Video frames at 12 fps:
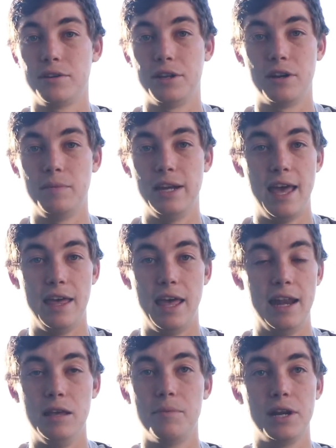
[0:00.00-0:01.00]
You know what I mean?
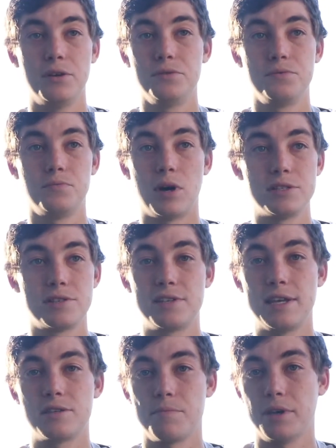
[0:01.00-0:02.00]
Anybody who wants to
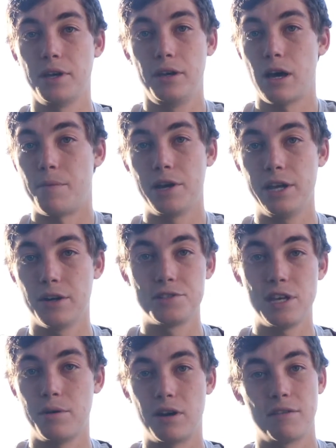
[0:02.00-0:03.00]
say something can come on here and
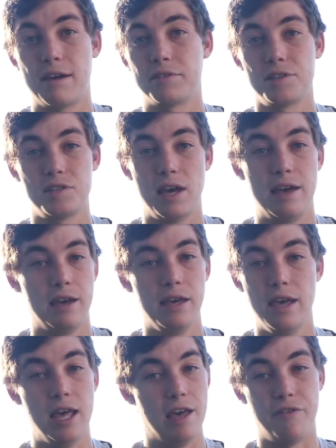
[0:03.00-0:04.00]
say whatever they have to say.
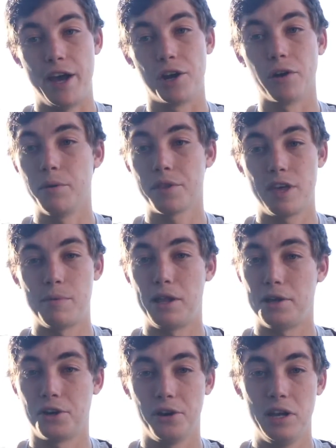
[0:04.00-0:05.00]
If I agree with them,
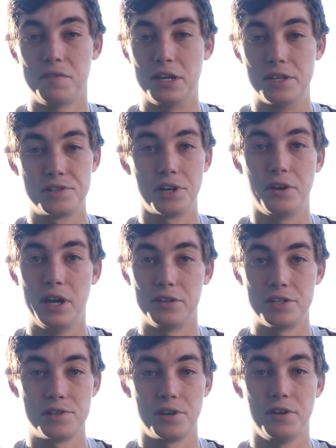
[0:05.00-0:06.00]
I'll agree. If I disagree, I'll
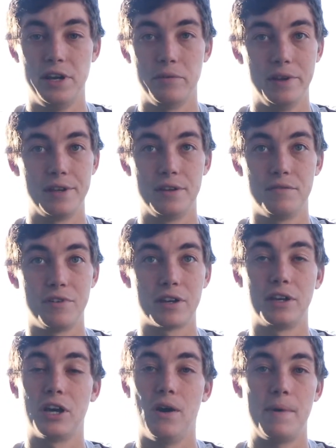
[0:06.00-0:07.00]
disagree, and we can
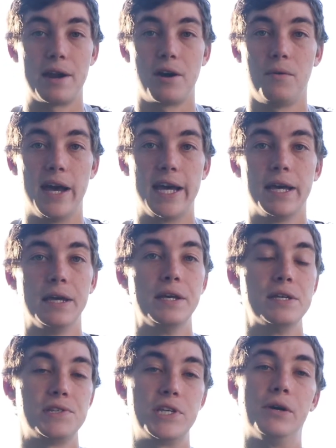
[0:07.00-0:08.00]
fucking go about our way.
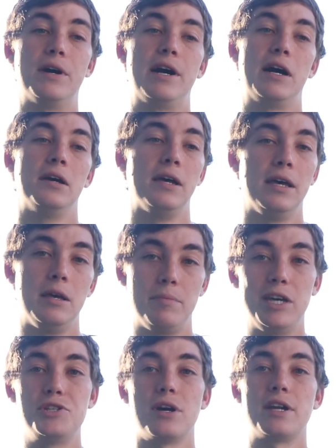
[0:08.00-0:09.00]
So,
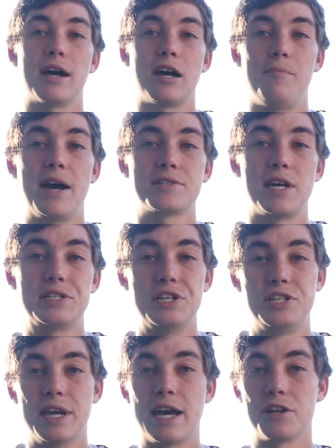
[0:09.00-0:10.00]

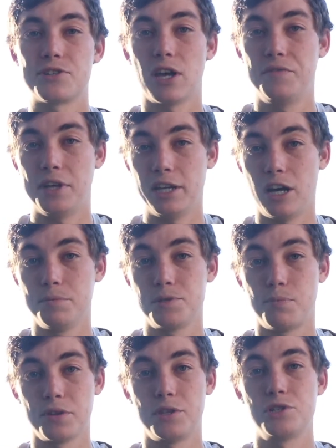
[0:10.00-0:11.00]
patreon.com/CJ Couch Talk if you'd like to help
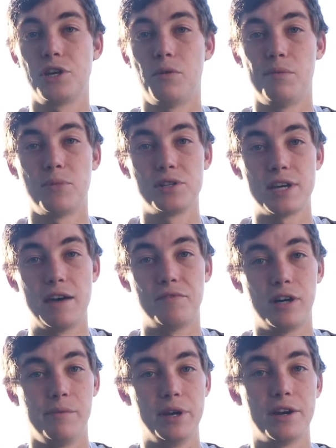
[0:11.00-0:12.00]
support the show. One more time,
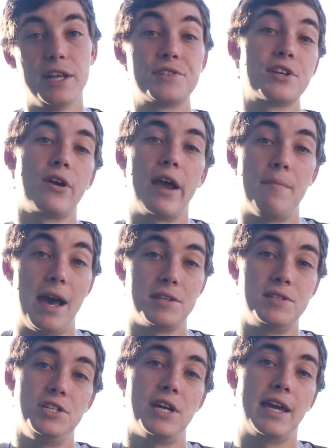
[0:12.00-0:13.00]
follow me on Instagram at
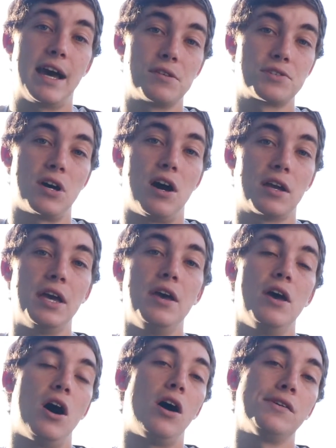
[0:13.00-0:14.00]
CJ Couch Talk.
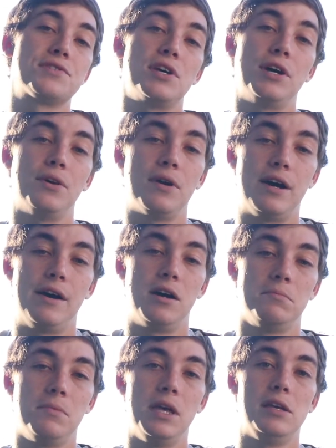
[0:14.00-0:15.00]

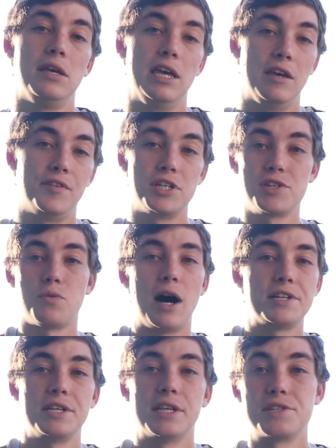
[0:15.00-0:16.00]
Also, if you're just
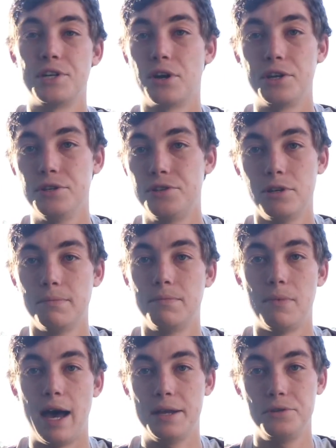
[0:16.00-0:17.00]
watching this and you're on YouTube,
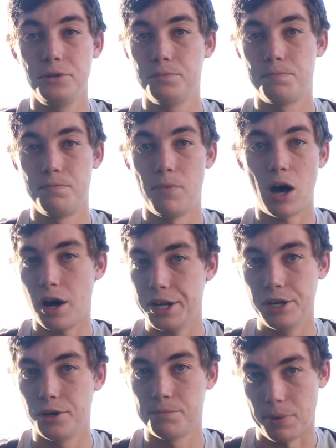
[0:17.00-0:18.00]
I do
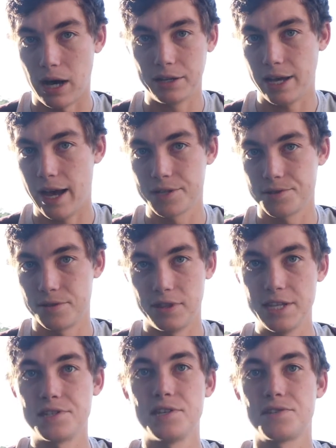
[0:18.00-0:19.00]
audio podcasts.
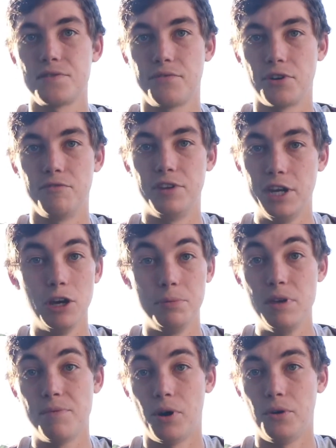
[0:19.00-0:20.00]
This is for video
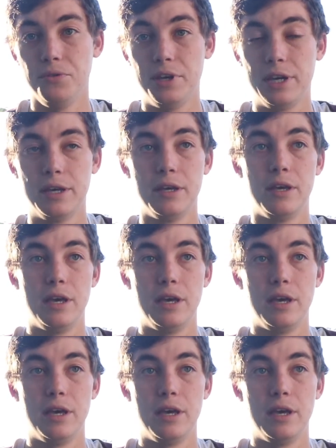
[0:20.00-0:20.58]
people only.